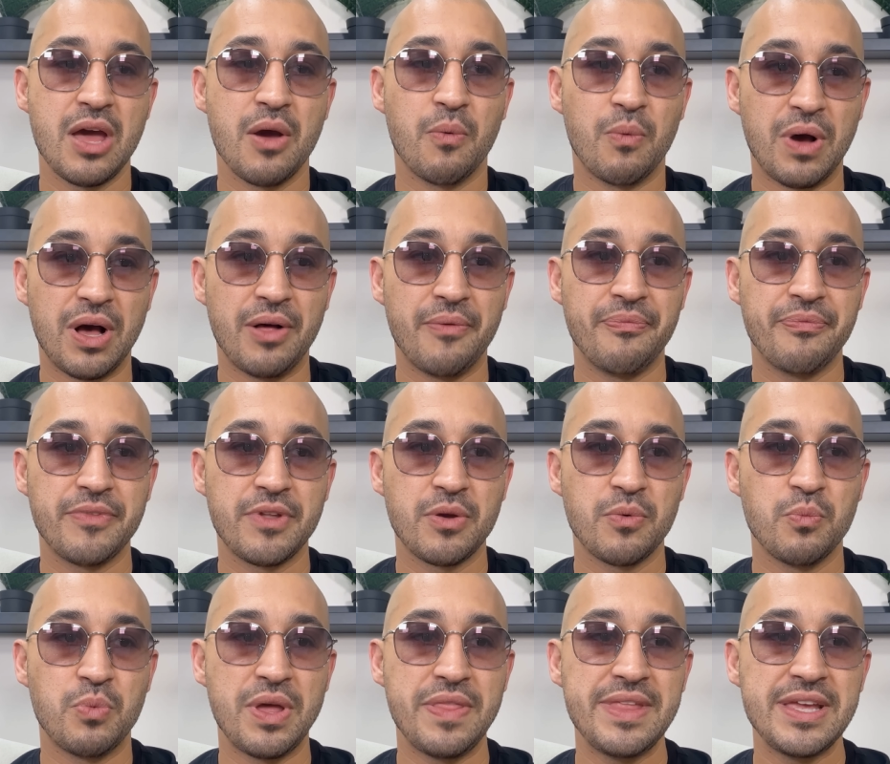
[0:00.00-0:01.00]
Well,
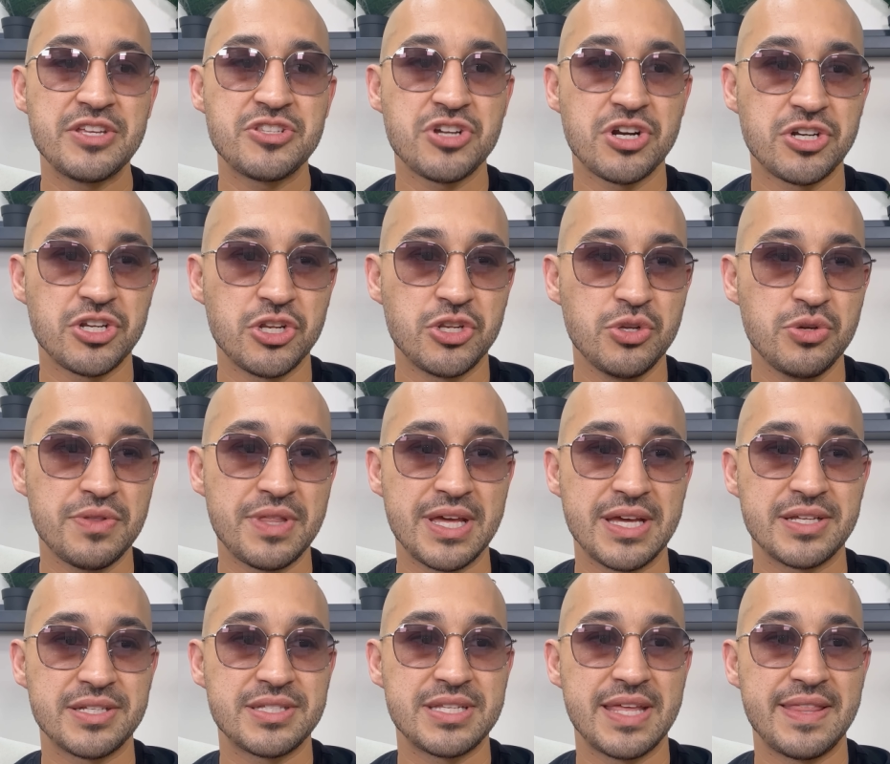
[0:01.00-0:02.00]
when they start to do
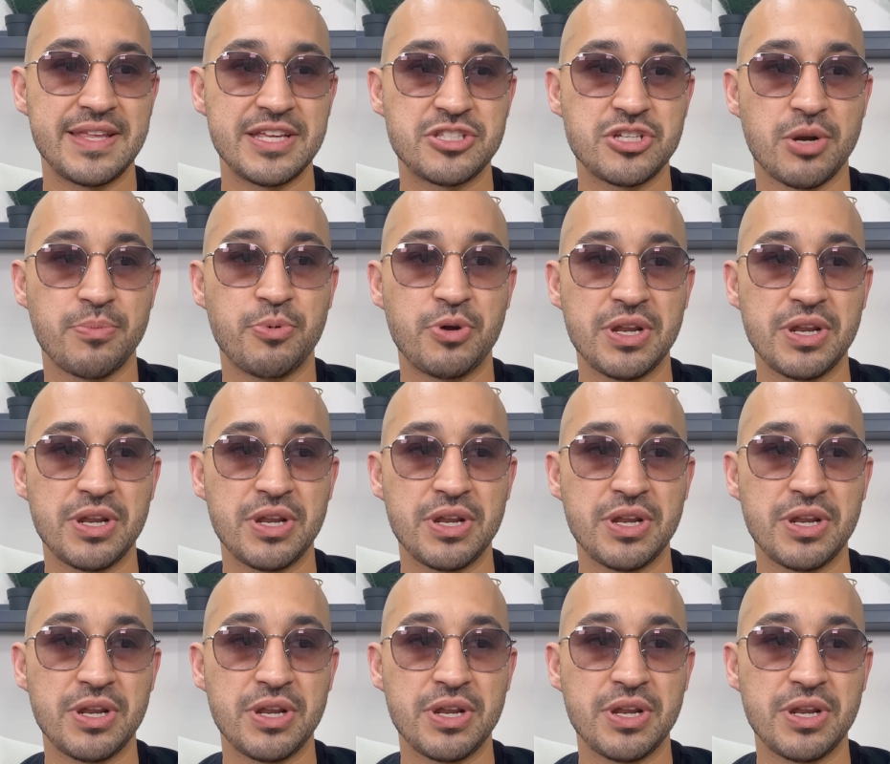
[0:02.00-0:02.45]
this and they start